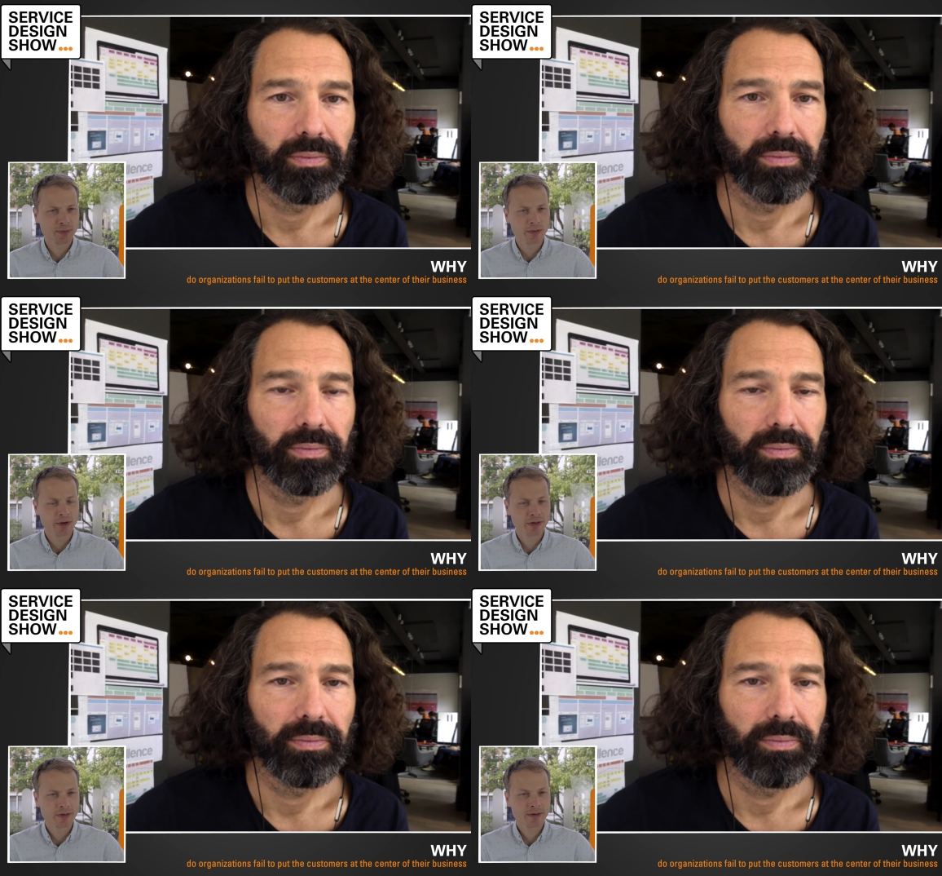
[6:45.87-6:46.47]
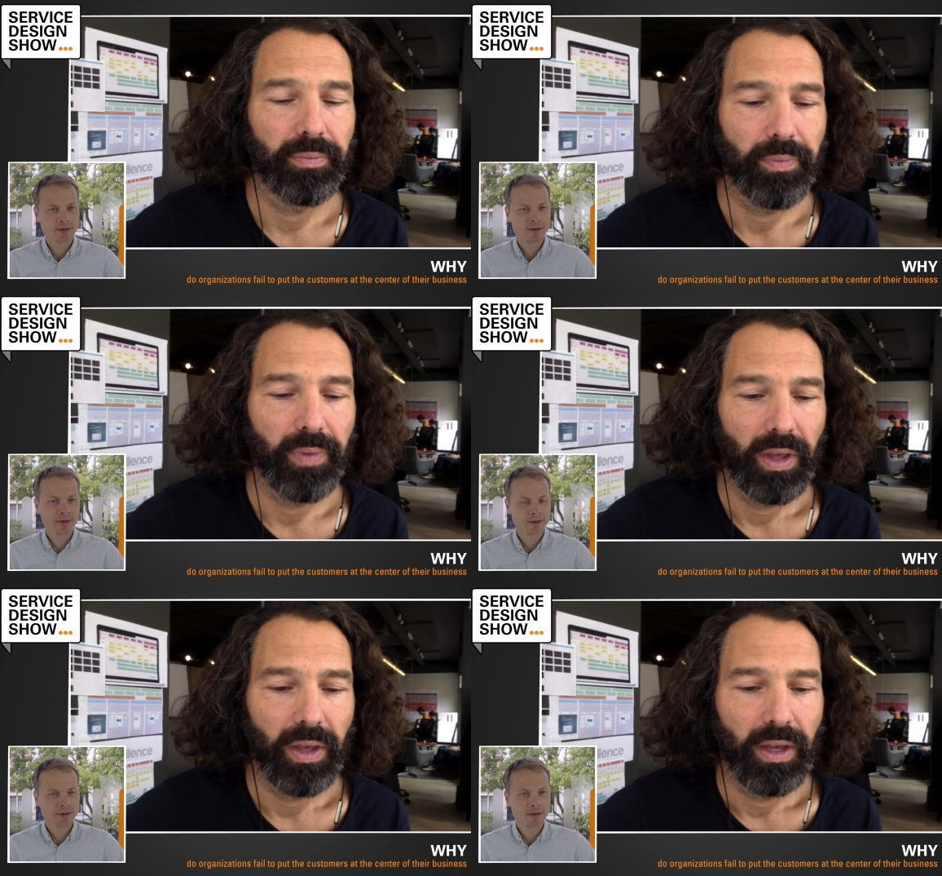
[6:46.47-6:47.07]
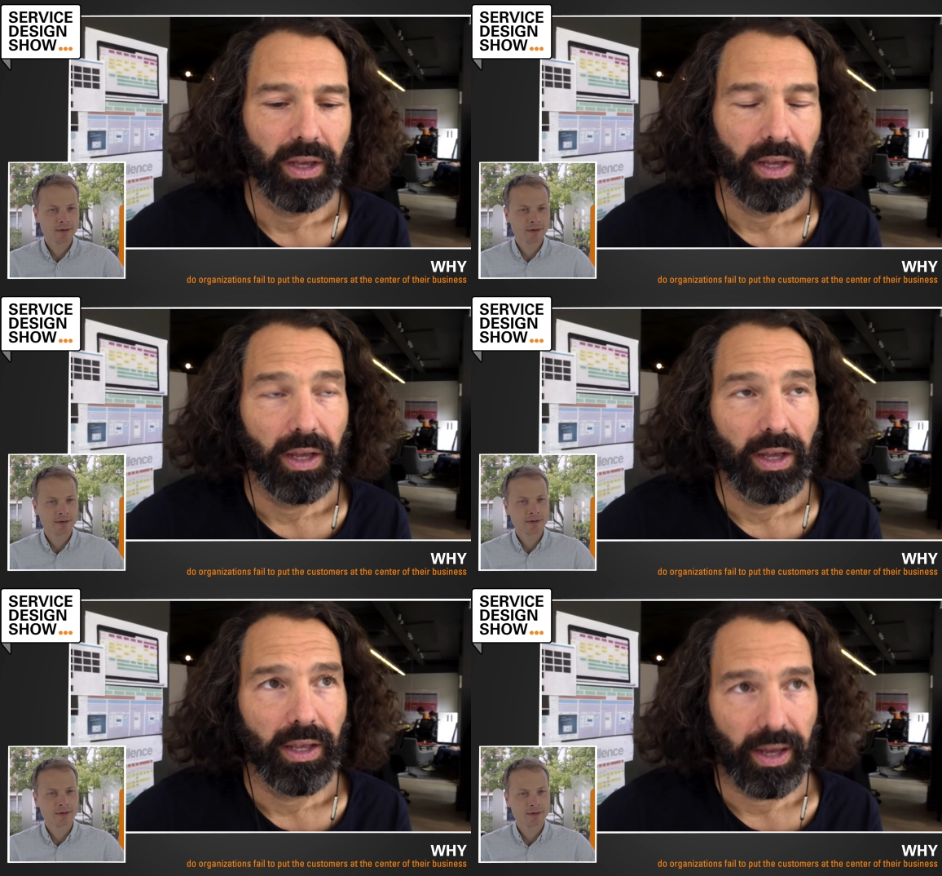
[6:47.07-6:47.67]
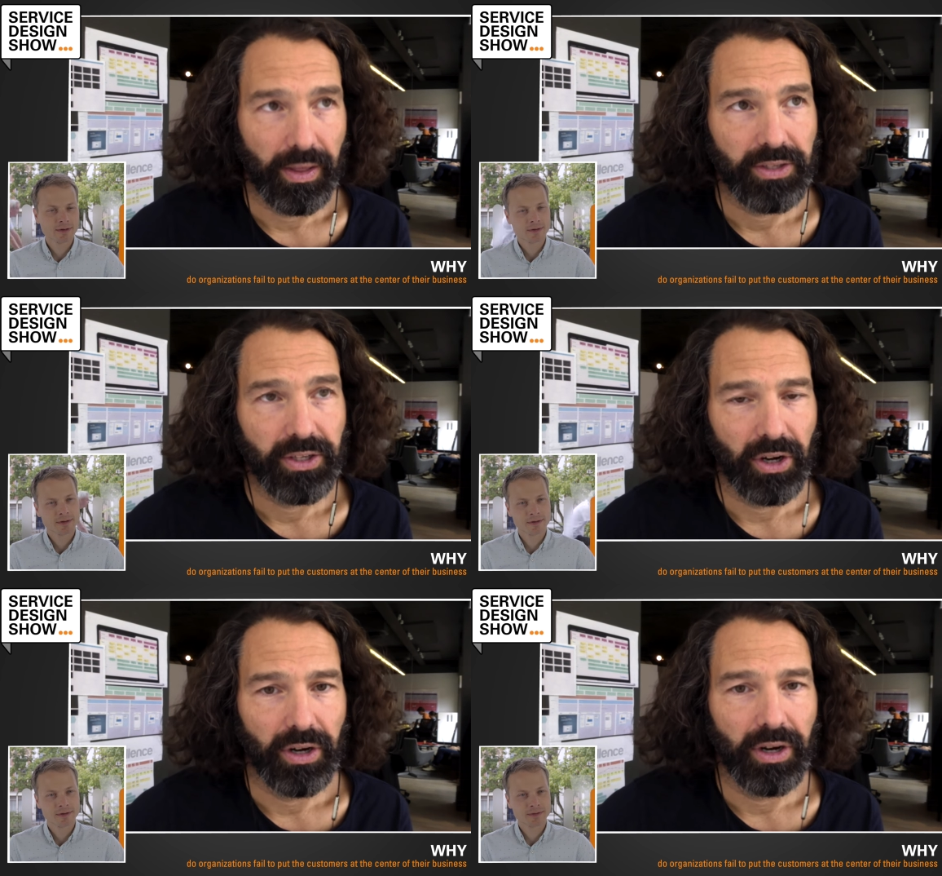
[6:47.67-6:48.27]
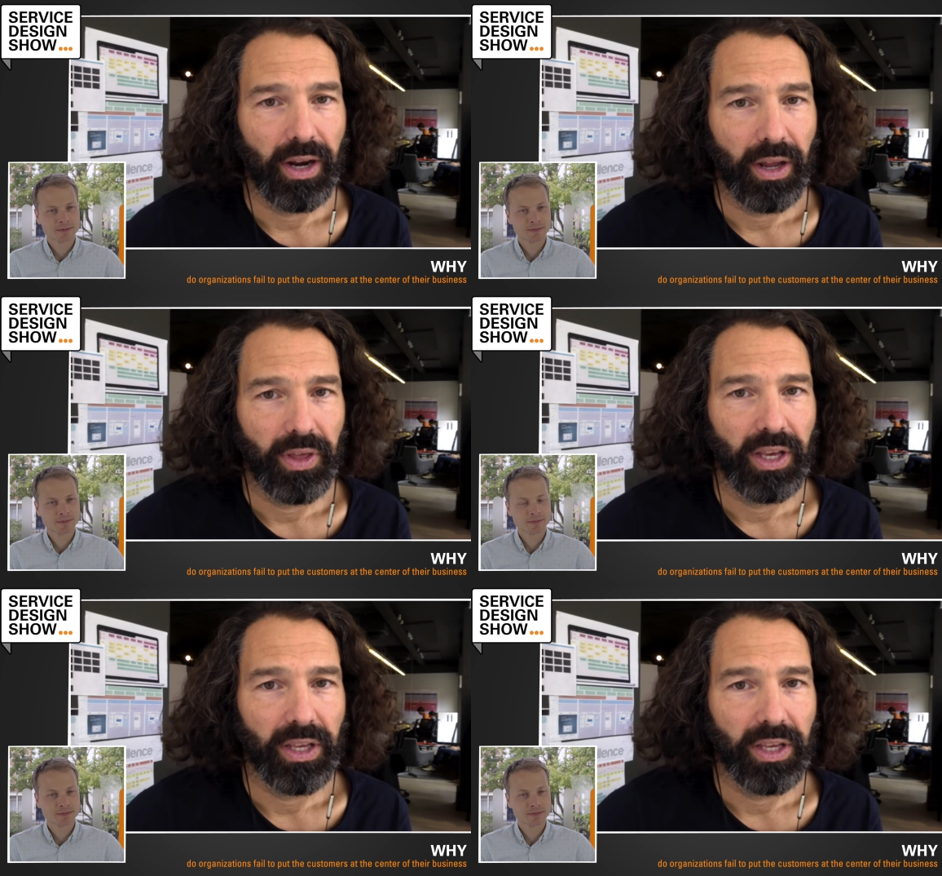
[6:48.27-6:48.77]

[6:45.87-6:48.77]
Speaker 1: moment
Speaker 2: yeah that's hard and i think